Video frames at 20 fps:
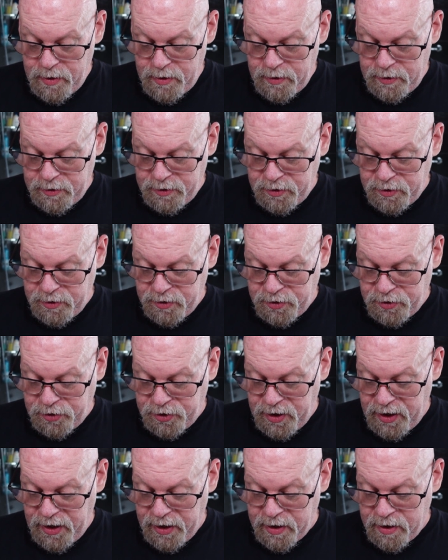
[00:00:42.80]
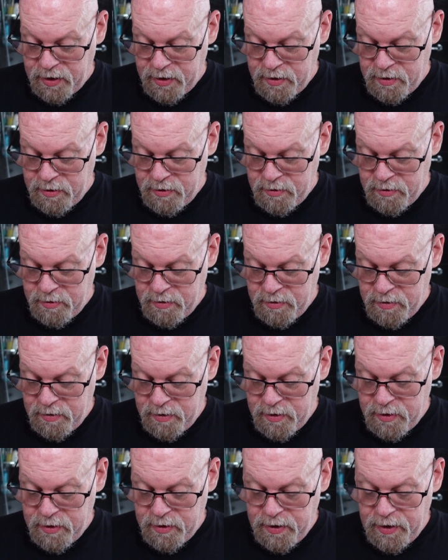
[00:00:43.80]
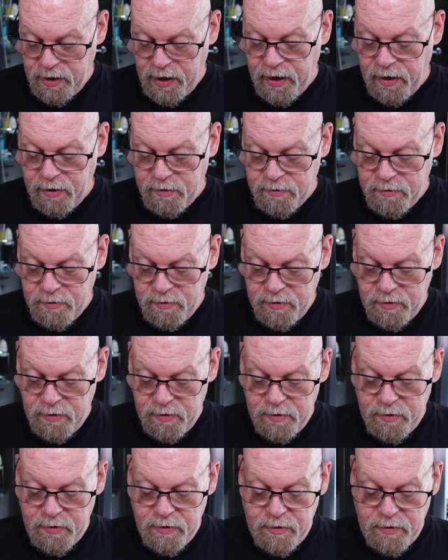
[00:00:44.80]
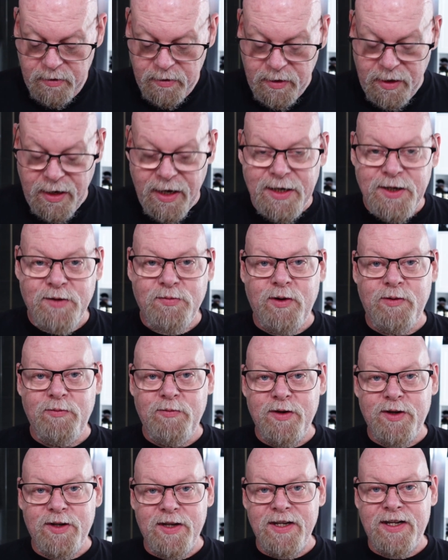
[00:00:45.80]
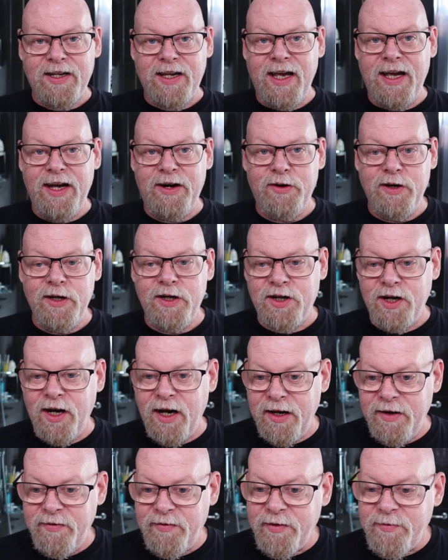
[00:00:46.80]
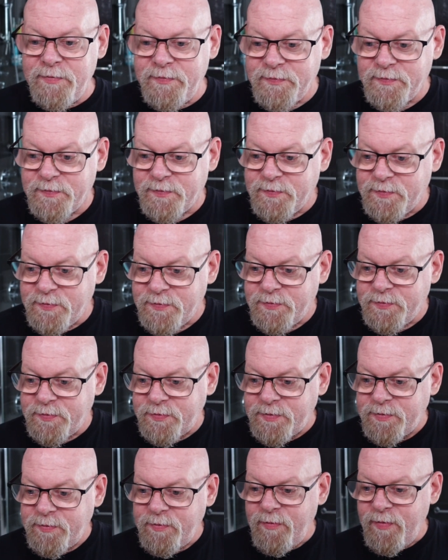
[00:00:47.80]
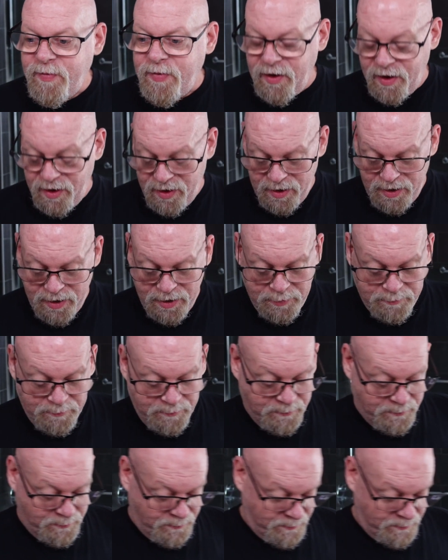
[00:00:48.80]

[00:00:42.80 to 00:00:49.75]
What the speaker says: Let's just check. Yeah, the last one was the scary shave. So